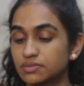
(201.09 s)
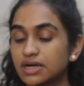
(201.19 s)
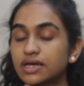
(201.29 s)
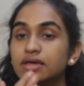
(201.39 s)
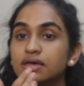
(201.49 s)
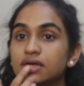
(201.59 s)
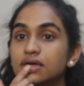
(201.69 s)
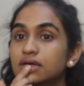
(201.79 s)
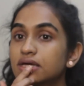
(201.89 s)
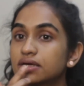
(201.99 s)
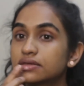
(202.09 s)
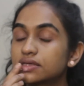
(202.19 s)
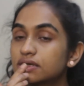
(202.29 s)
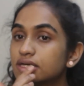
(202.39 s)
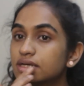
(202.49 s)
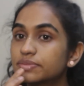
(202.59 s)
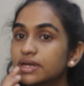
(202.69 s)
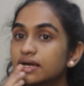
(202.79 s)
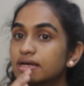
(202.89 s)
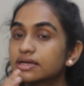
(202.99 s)
by. I'm gonna
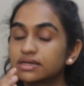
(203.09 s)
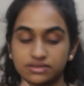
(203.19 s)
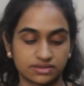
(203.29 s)
apply.